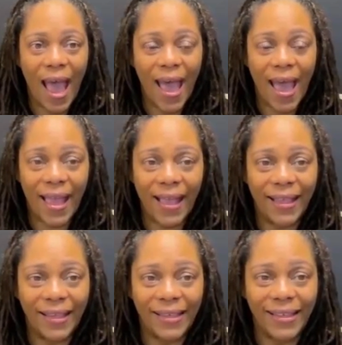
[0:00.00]
I
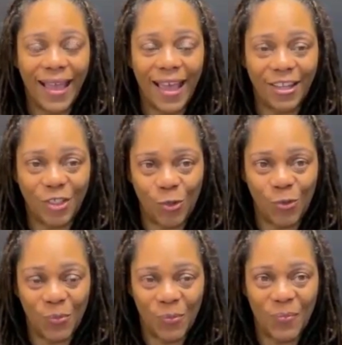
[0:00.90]
got you,
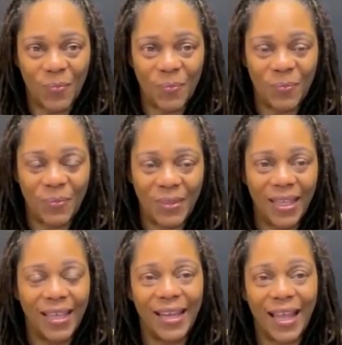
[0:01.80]

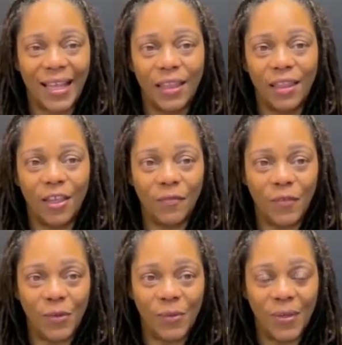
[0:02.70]
and I love
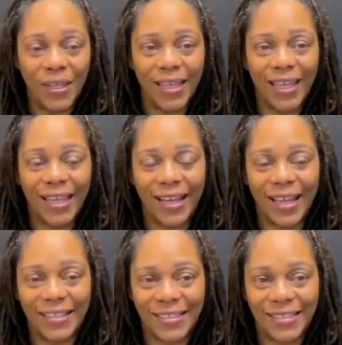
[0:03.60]
you, and
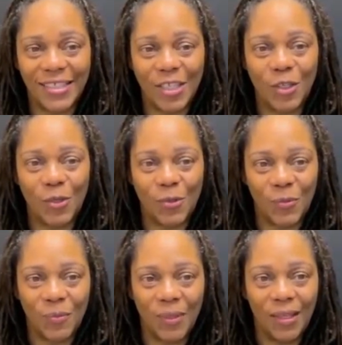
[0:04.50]
I see you.
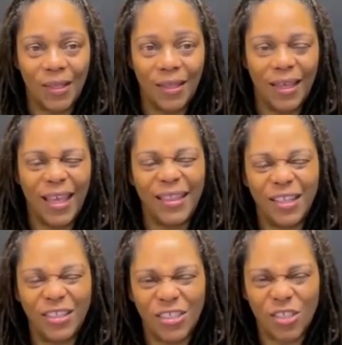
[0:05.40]
And
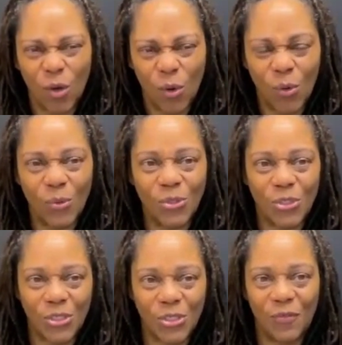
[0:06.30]
then just hold
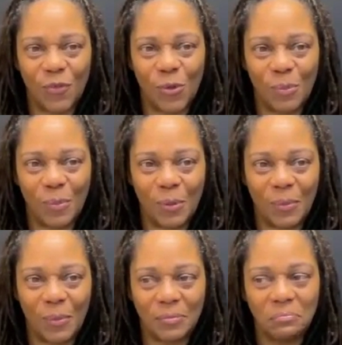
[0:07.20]
yourself for a
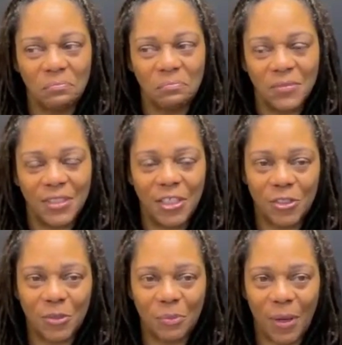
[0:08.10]
moment.
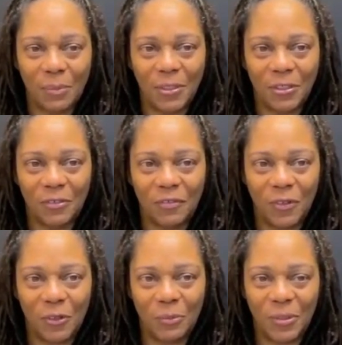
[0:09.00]
Tears are probably going to
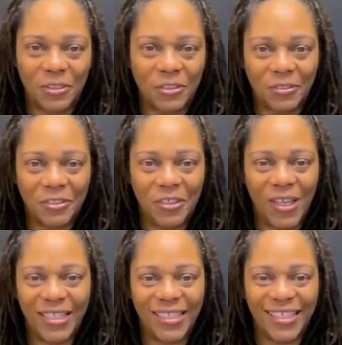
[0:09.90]
flow because you
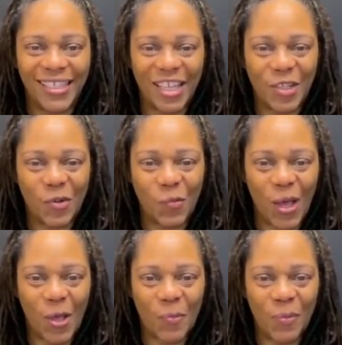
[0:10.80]
hadn't done that in a while.